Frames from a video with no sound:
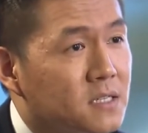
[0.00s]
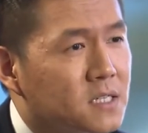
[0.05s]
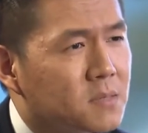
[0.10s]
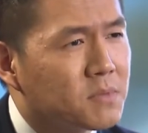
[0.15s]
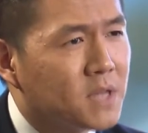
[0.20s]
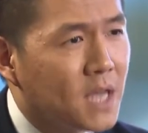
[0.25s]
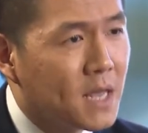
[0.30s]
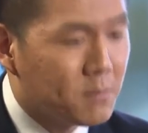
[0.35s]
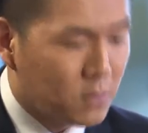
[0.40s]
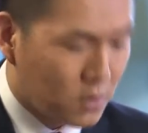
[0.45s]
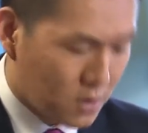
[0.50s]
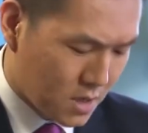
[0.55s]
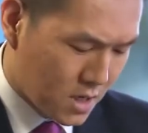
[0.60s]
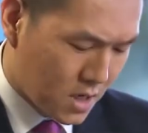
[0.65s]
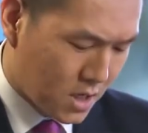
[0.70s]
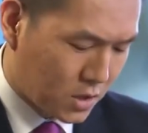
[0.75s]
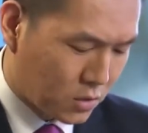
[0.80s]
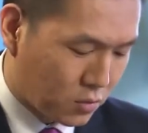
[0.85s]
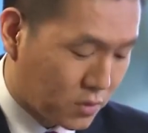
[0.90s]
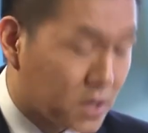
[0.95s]
September
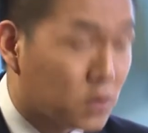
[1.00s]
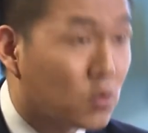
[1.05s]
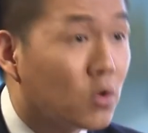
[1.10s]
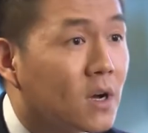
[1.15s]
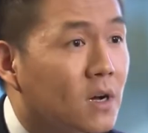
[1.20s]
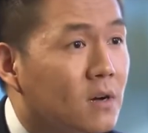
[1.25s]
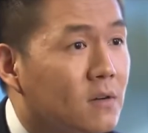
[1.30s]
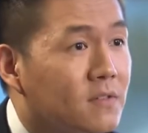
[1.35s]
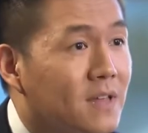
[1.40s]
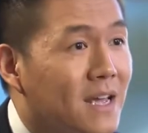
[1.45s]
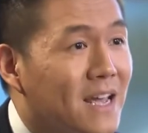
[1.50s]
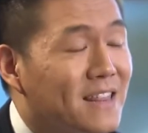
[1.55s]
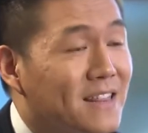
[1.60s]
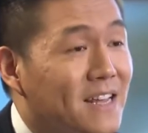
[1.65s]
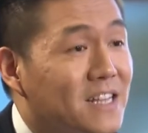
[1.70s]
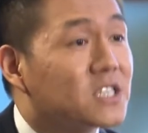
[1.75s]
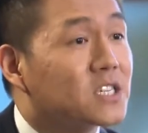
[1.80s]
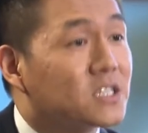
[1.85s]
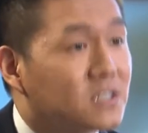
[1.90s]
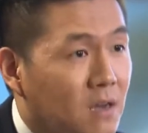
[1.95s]
2012
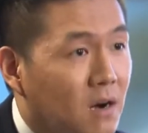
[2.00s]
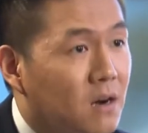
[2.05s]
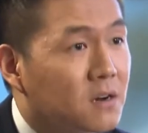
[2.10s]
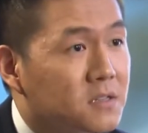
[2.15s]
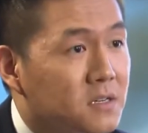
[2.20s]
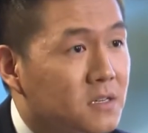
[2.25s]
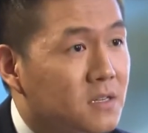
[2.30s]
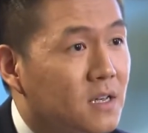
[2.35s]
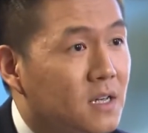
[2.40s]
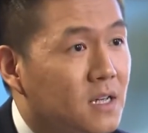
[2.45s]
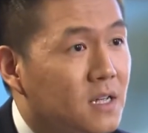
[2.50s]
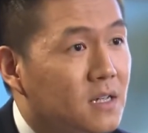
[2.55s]
that started